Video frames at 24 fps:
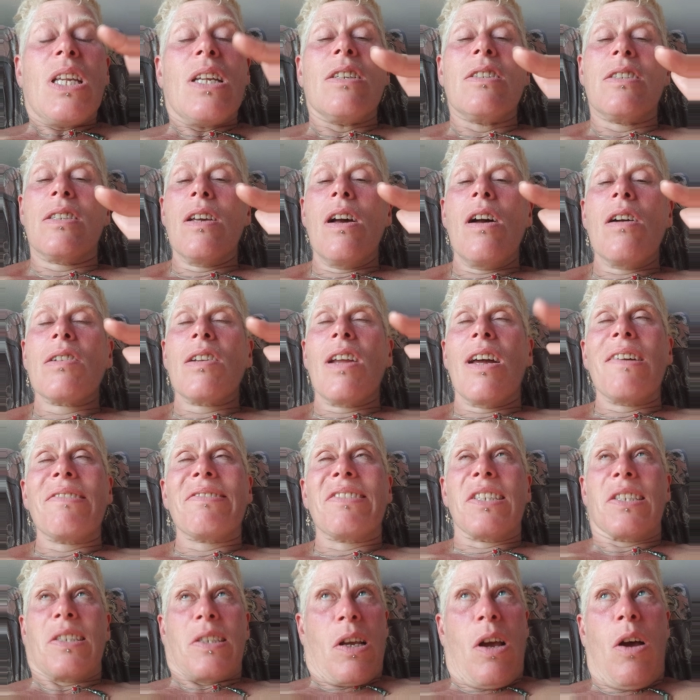Dark Night of
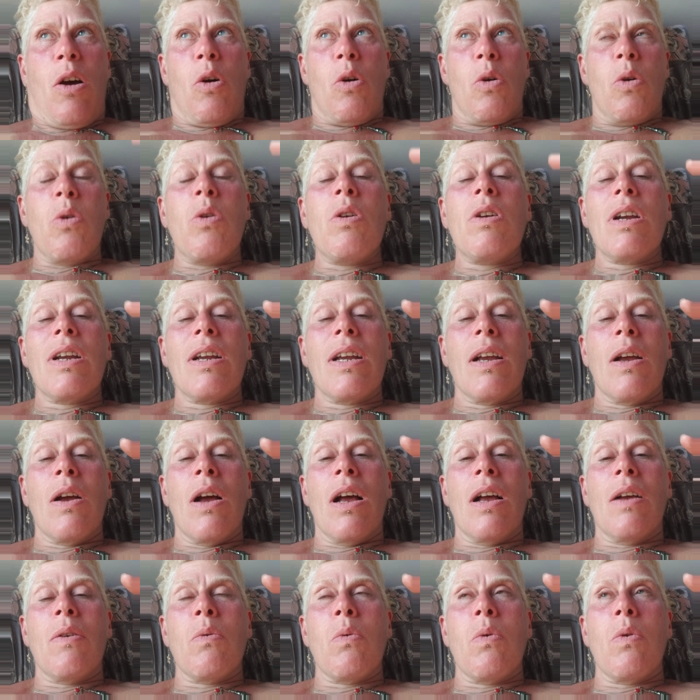the Soul.
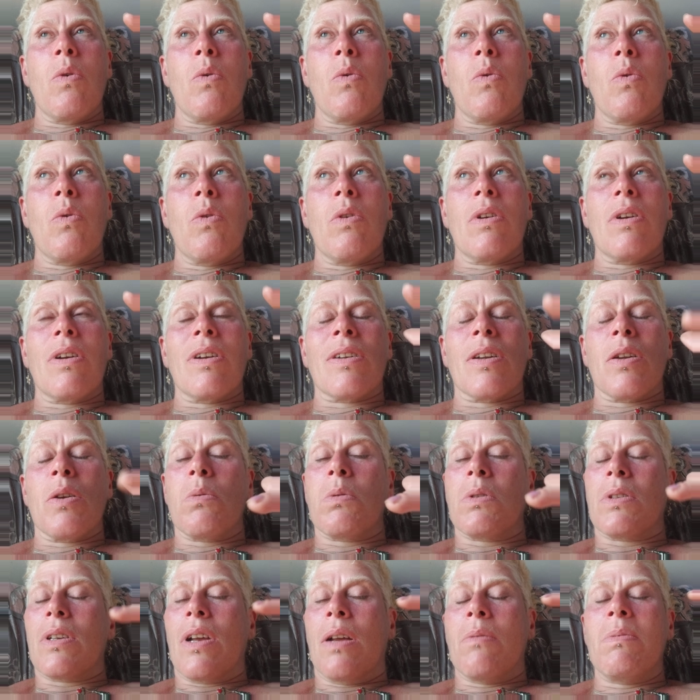
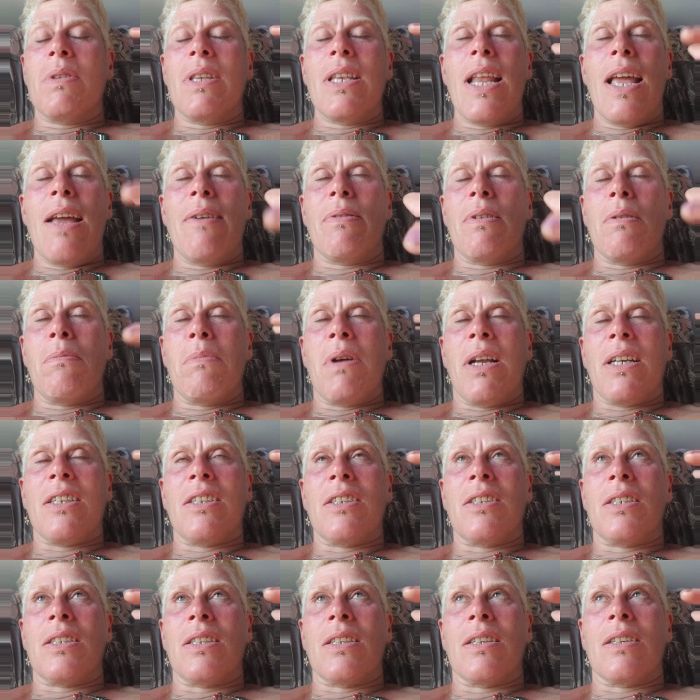I've never
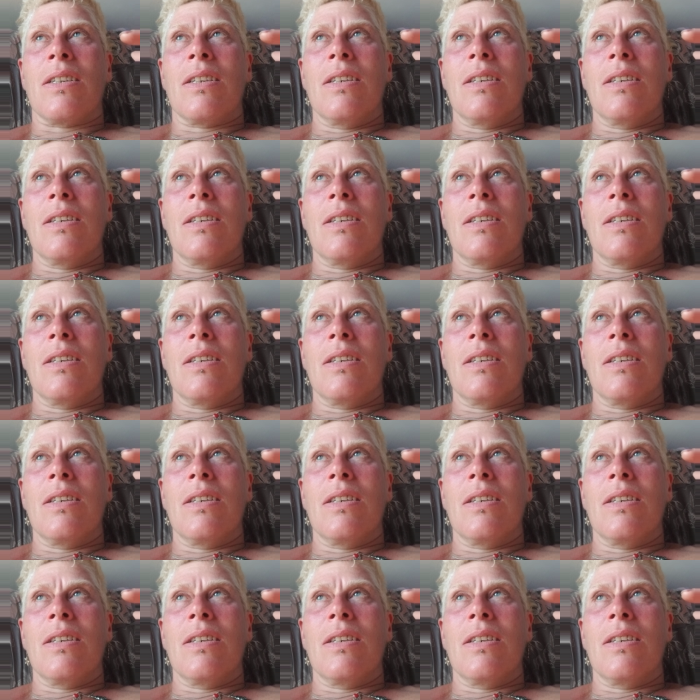managed to